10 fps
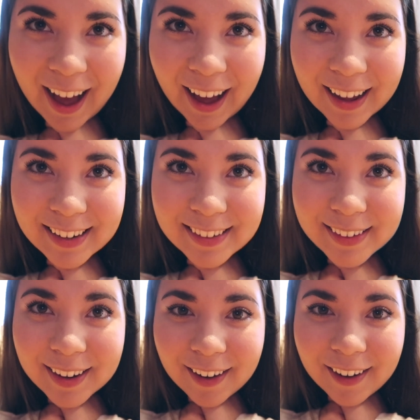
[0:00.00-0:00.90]

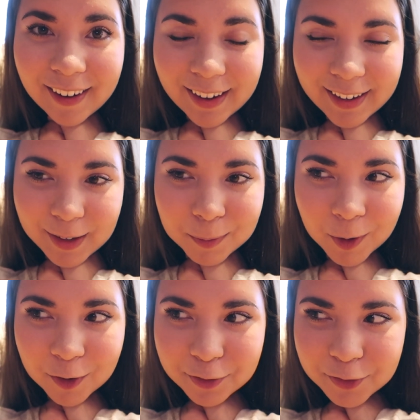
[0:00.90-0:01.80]
and I am
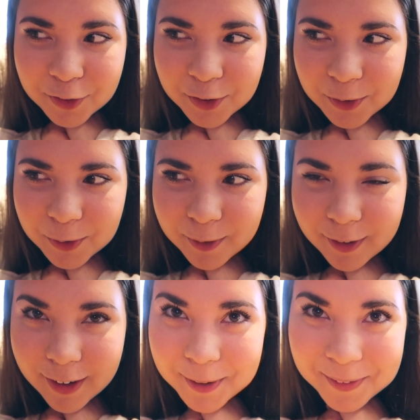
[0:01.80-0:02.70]
off
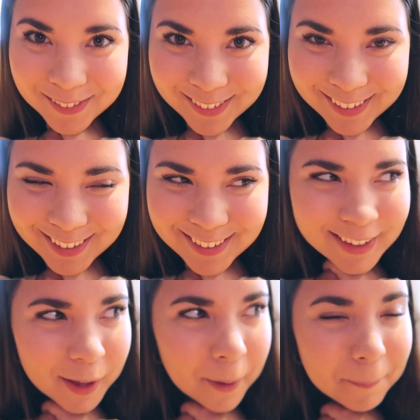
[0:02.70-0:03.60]
to a concert.